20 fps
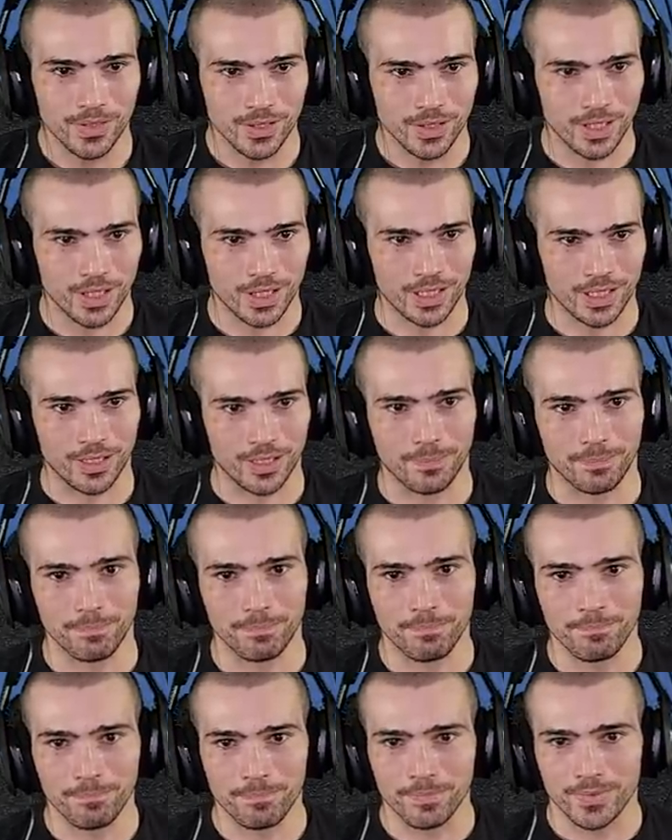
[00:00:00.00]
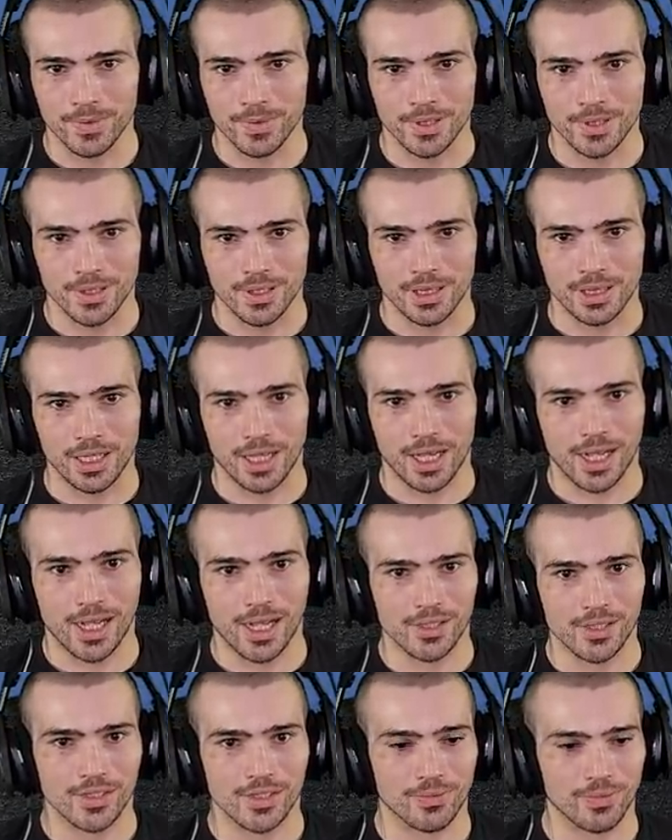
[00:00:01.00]
Um,
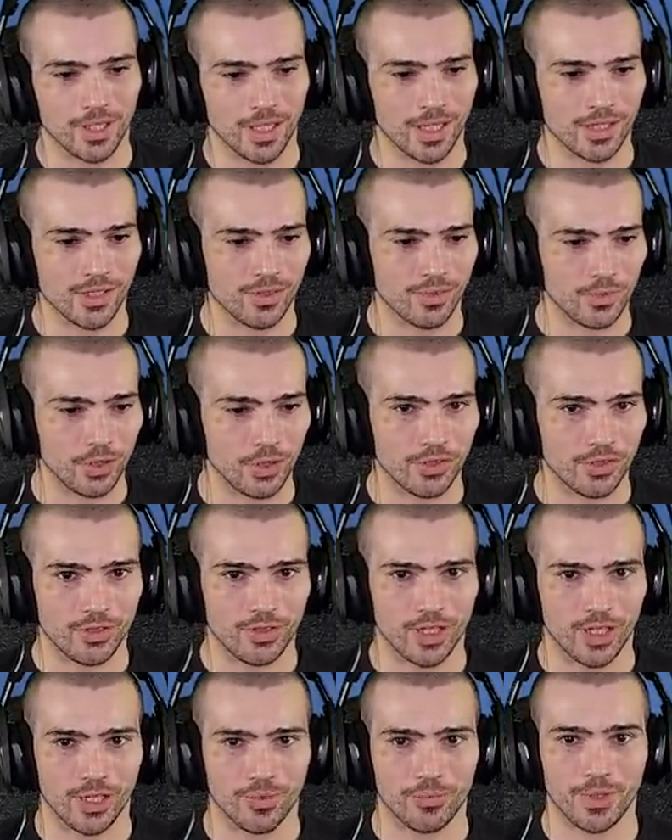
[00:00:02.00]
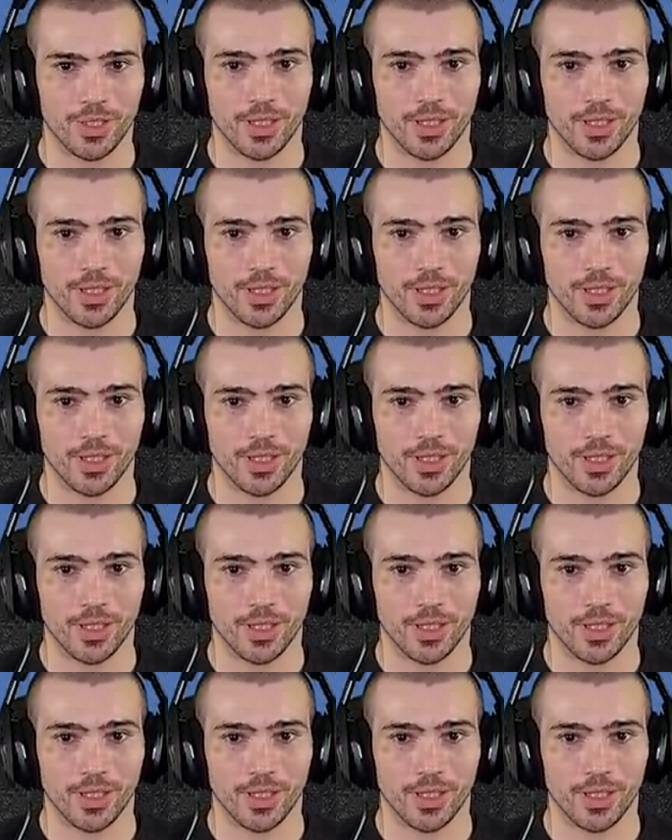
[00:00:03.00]
lots of, lots of good stuff.